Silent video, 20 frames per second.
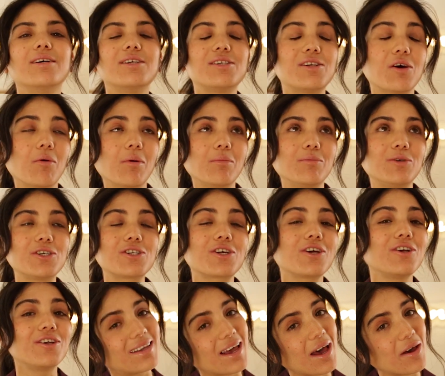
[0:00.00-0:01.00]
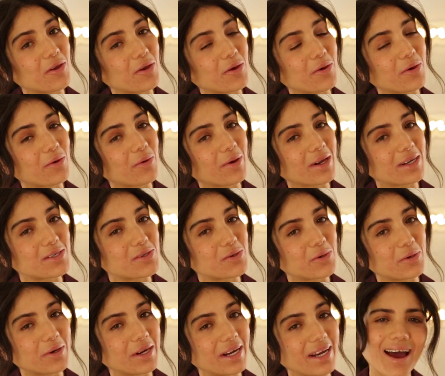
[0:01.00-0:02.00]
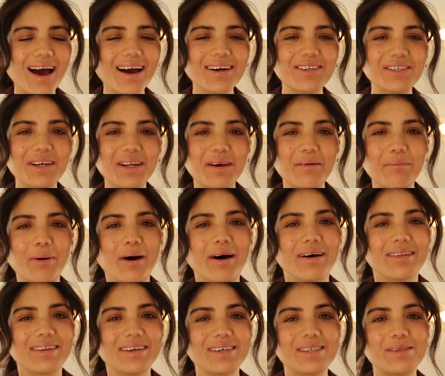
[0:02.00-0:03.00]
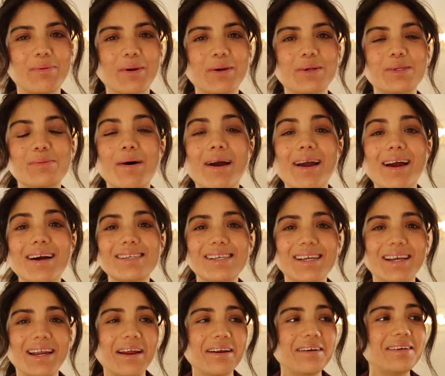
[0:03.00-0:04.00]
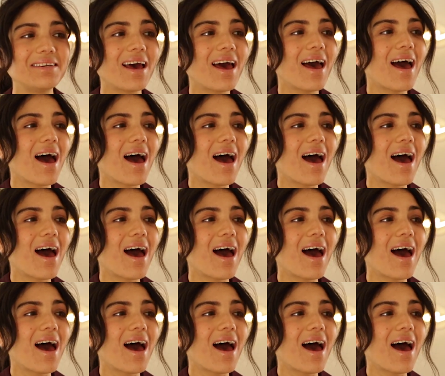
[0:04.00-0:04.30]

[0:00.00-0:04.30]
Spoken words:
So I'm just gonna tell you a quick story. I actually bought these boots by accident.